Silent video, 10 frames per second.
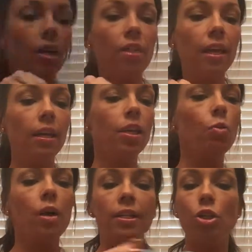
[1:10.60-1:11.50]
removes any
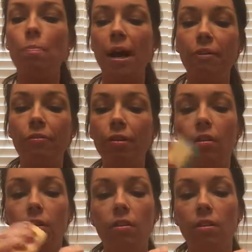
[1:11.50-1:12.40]
hidden cuticle.
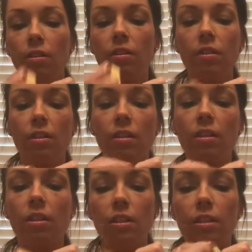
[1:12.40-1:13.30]
Buffing is
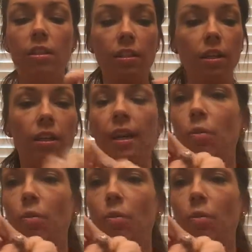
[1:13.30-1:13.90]
helpful as well.